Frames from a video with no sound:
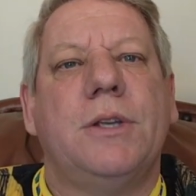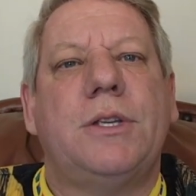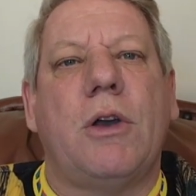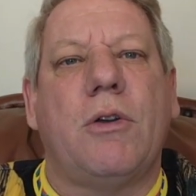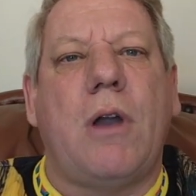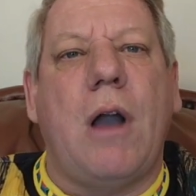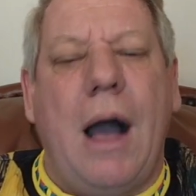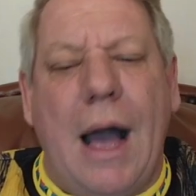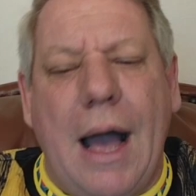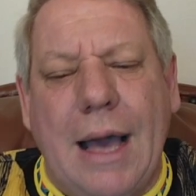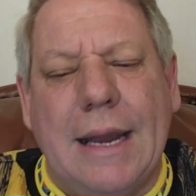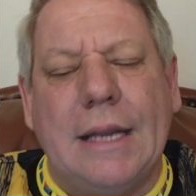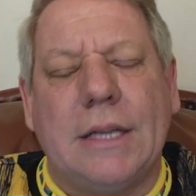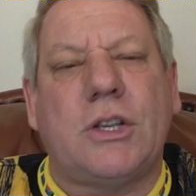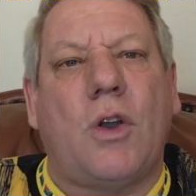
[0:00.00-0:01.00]
So
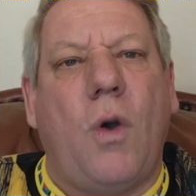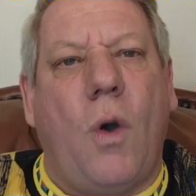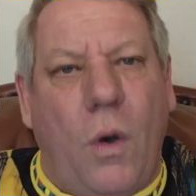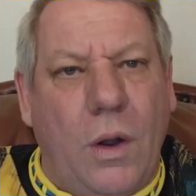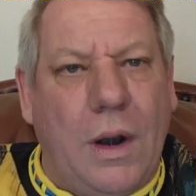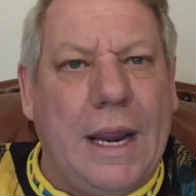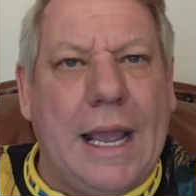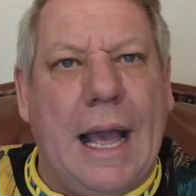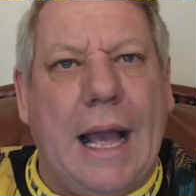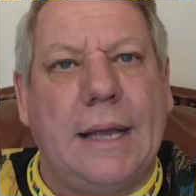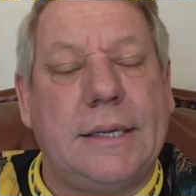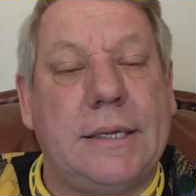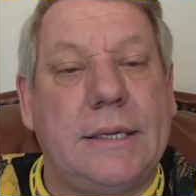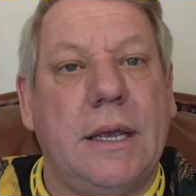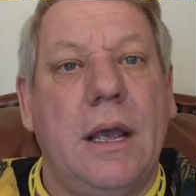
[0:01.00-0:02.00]
God is calling
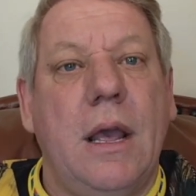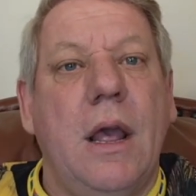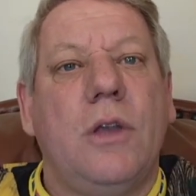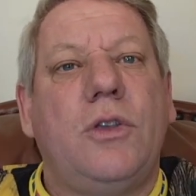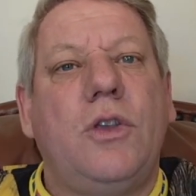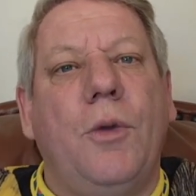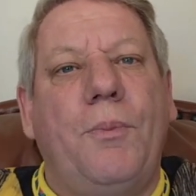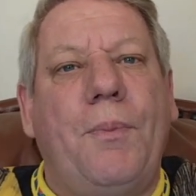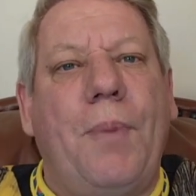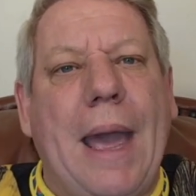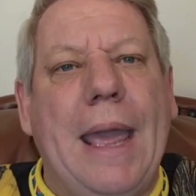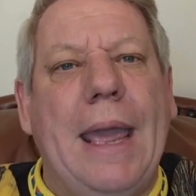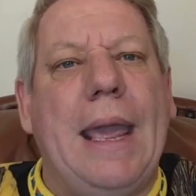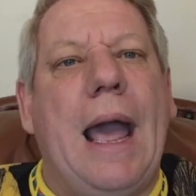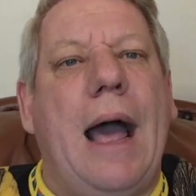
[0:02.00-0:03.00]
us to
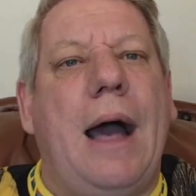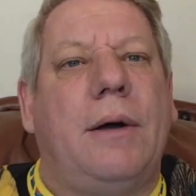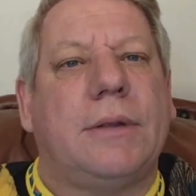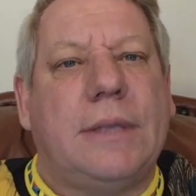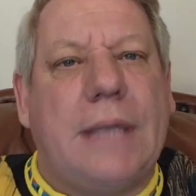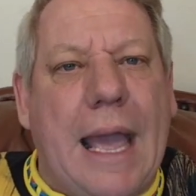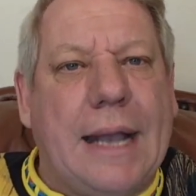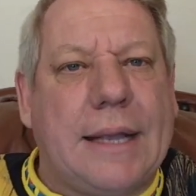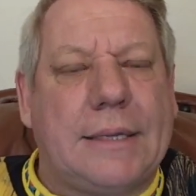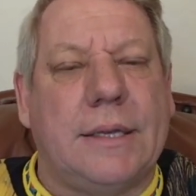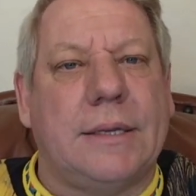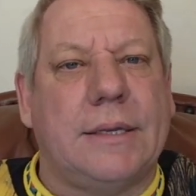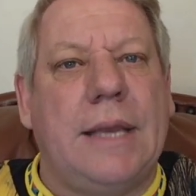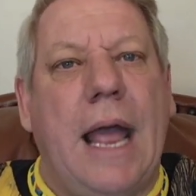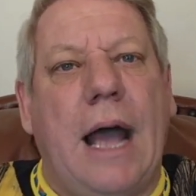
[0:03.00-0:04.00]
pay our
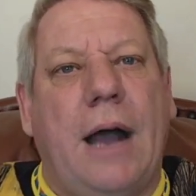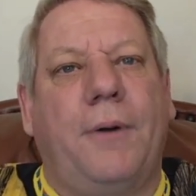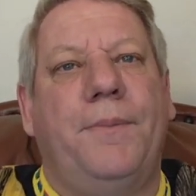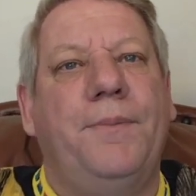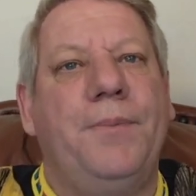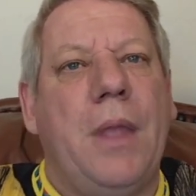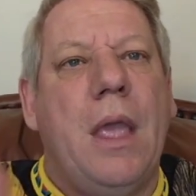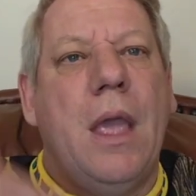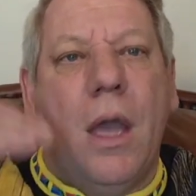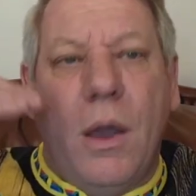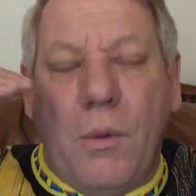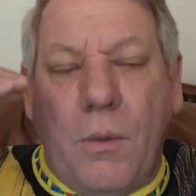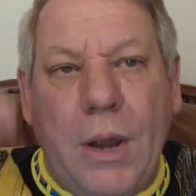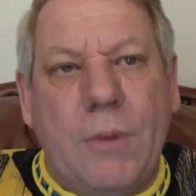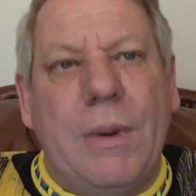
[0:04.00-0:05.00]
taxes. Now,
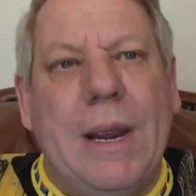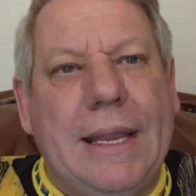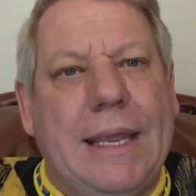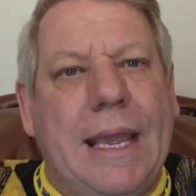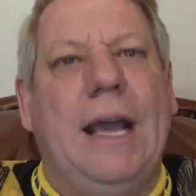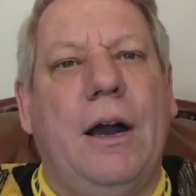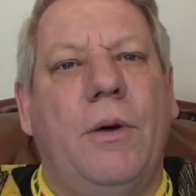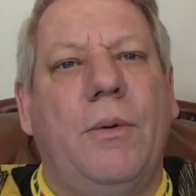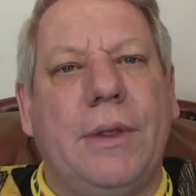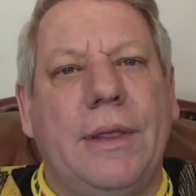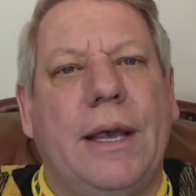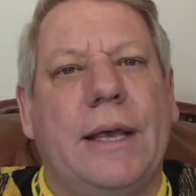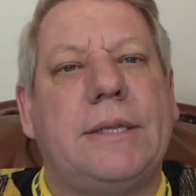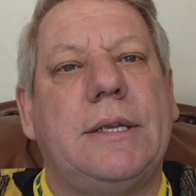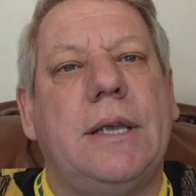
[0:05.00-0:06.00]
when we deal with
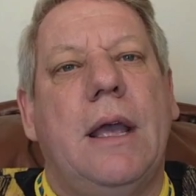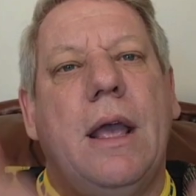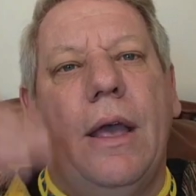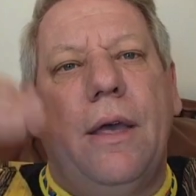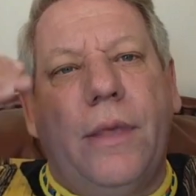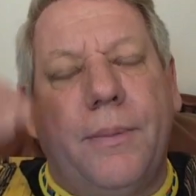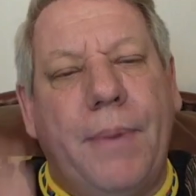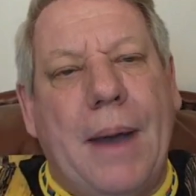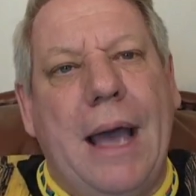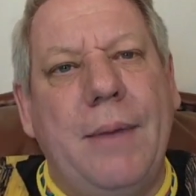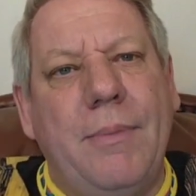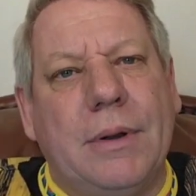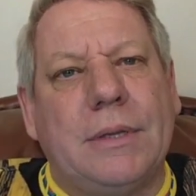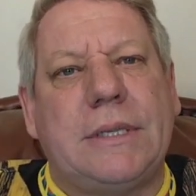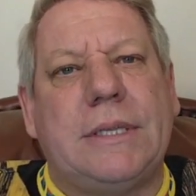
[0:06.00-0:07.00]
this, the
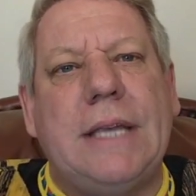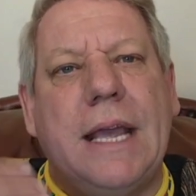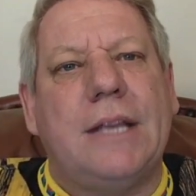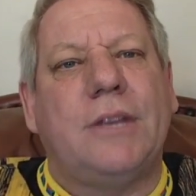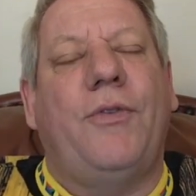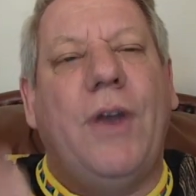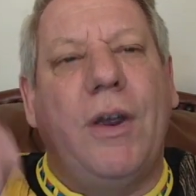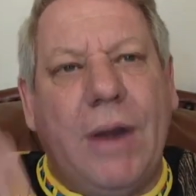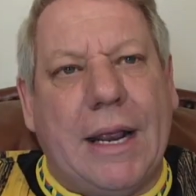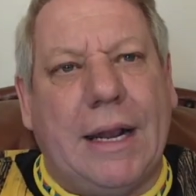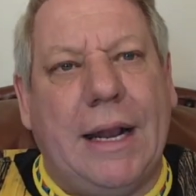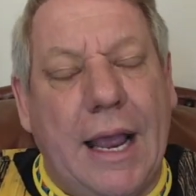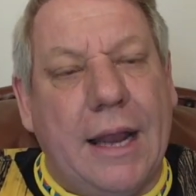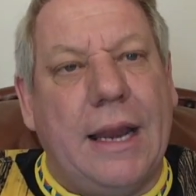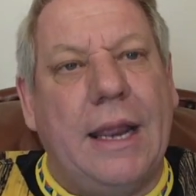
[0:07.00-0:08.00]
Bible says very
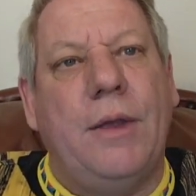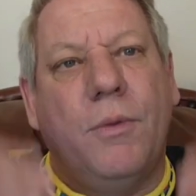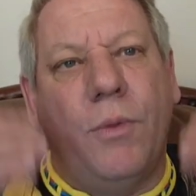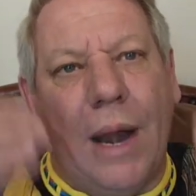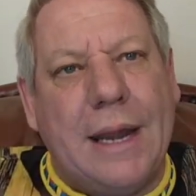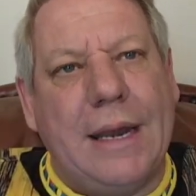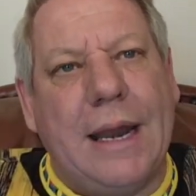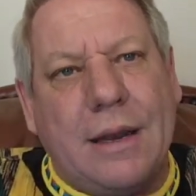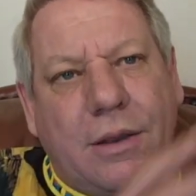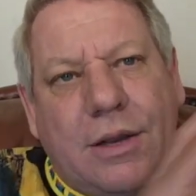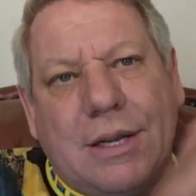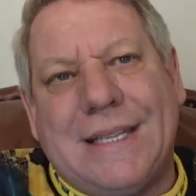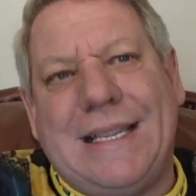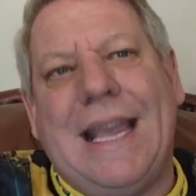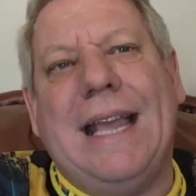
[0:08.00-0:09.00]
clearly, render
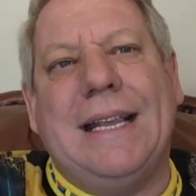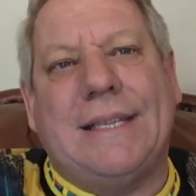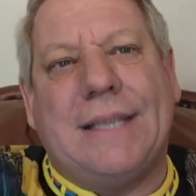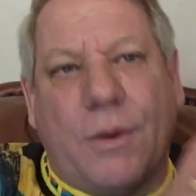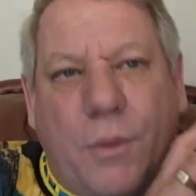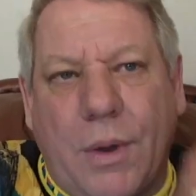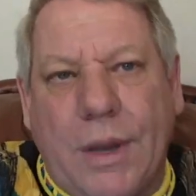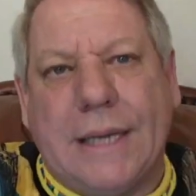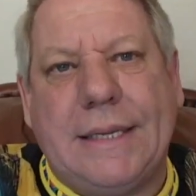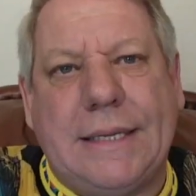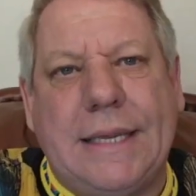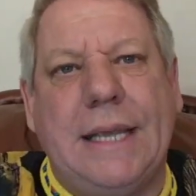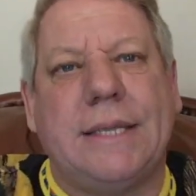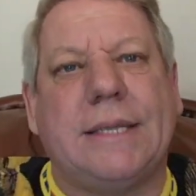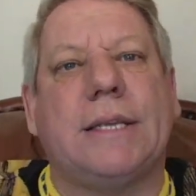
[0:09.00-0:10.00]
unto Caesar what is
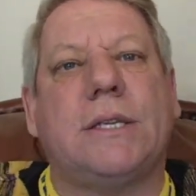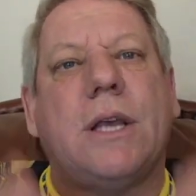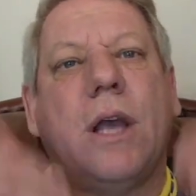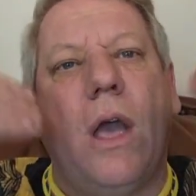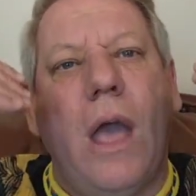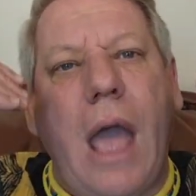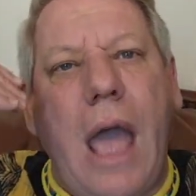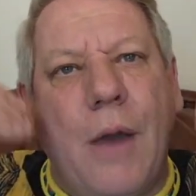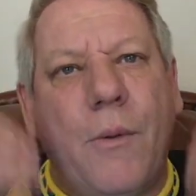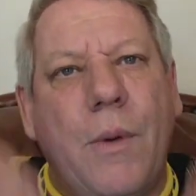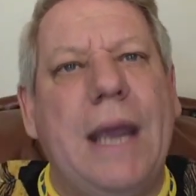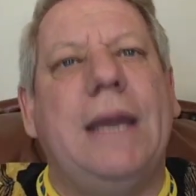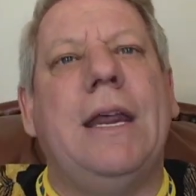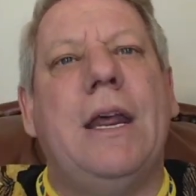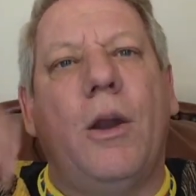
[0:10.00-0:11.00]
Caesar's. And
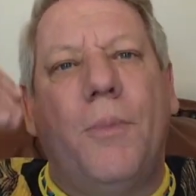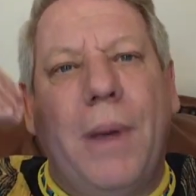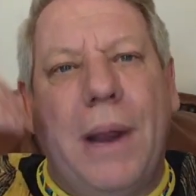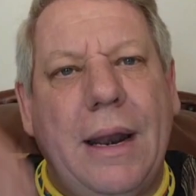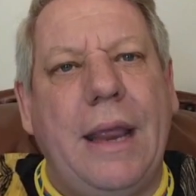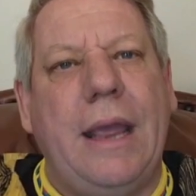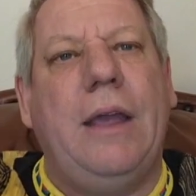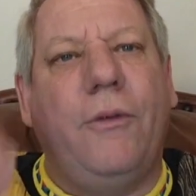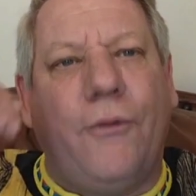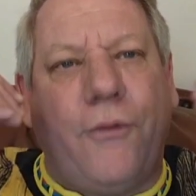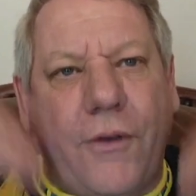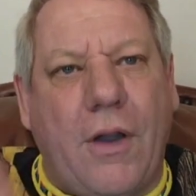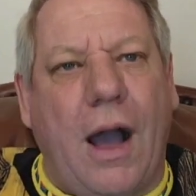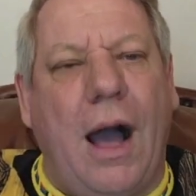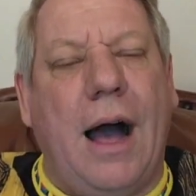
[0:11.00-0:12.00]
we need to
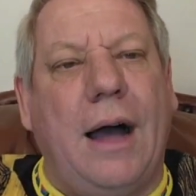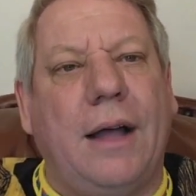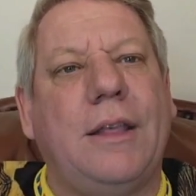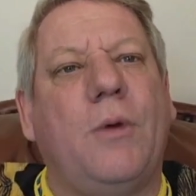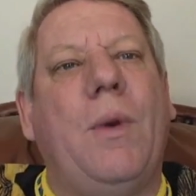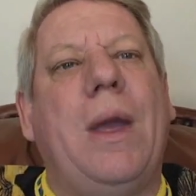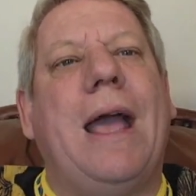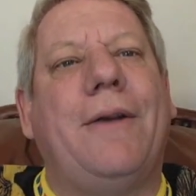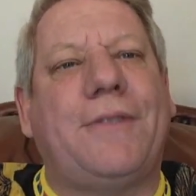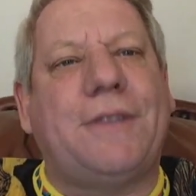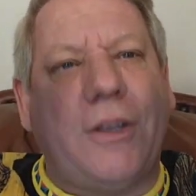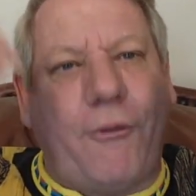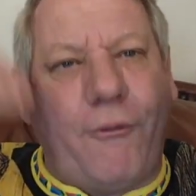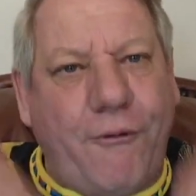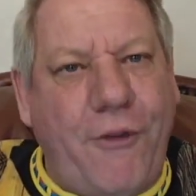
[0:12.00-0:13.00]
believe God that we have
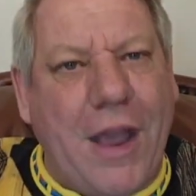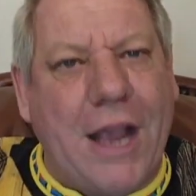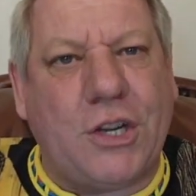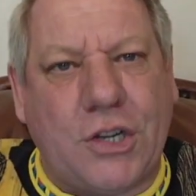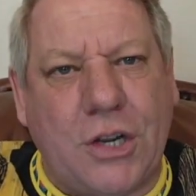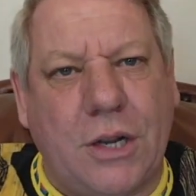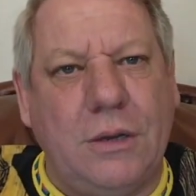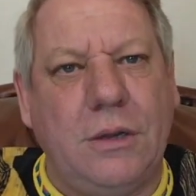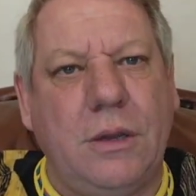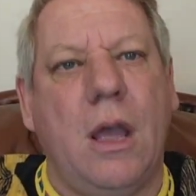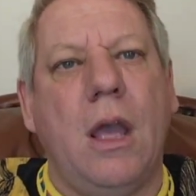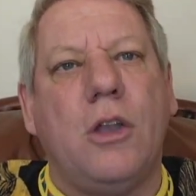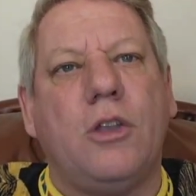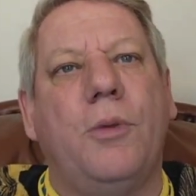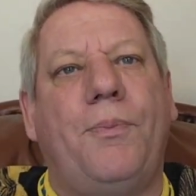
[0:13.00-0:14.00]
sufficient
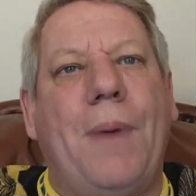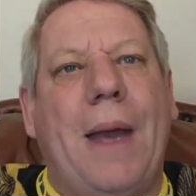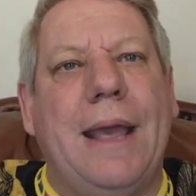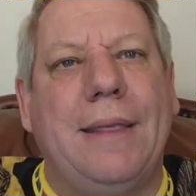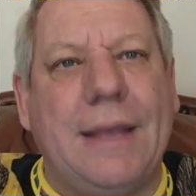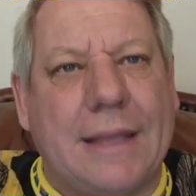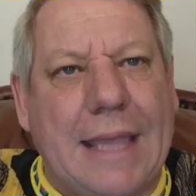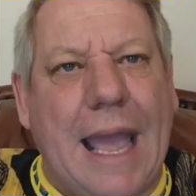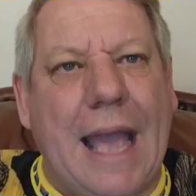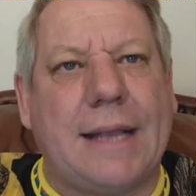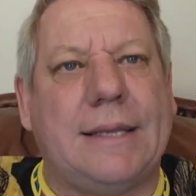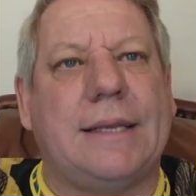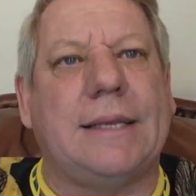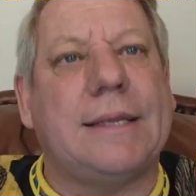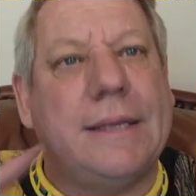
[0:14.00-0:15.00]
to pay the
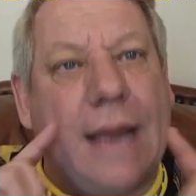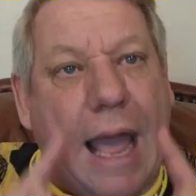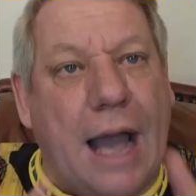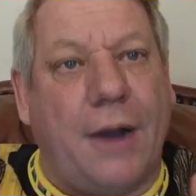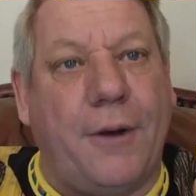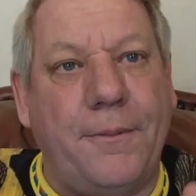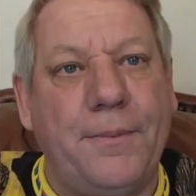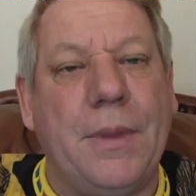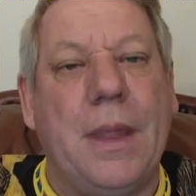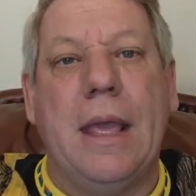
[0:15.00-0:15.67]
taxes. Now,